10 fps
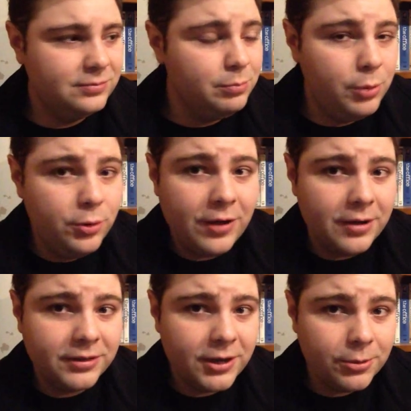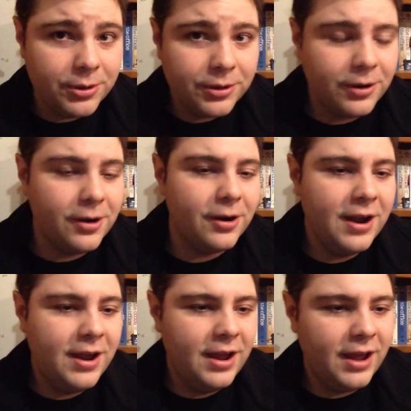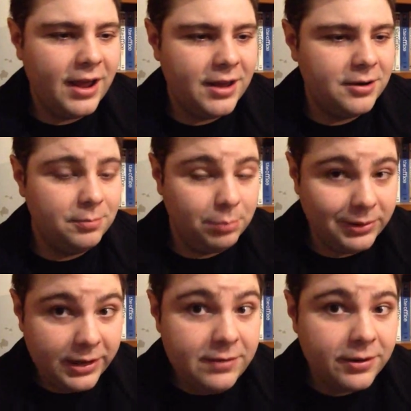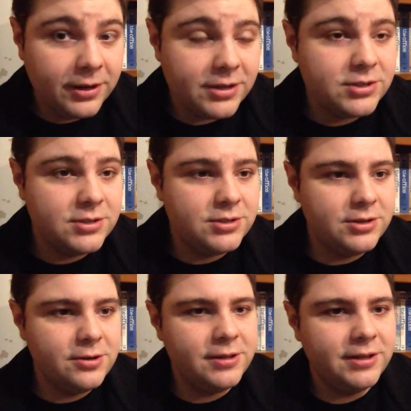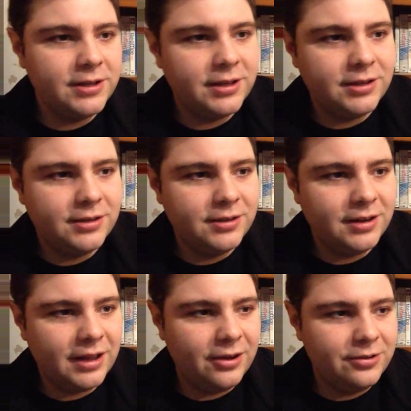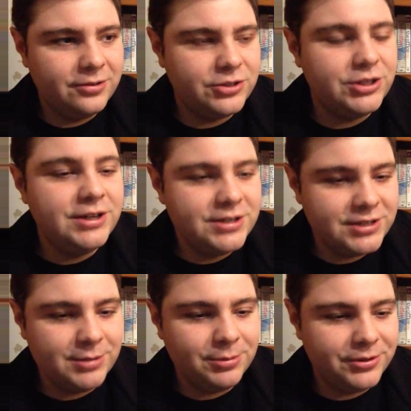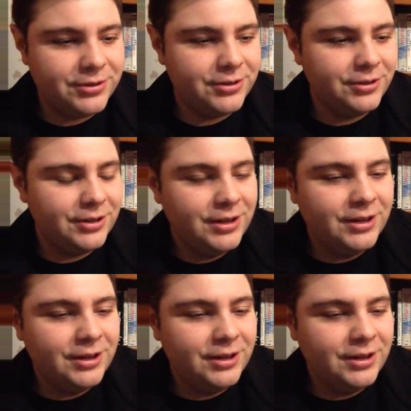move out there with her, and believing it sincerely, and how she is able to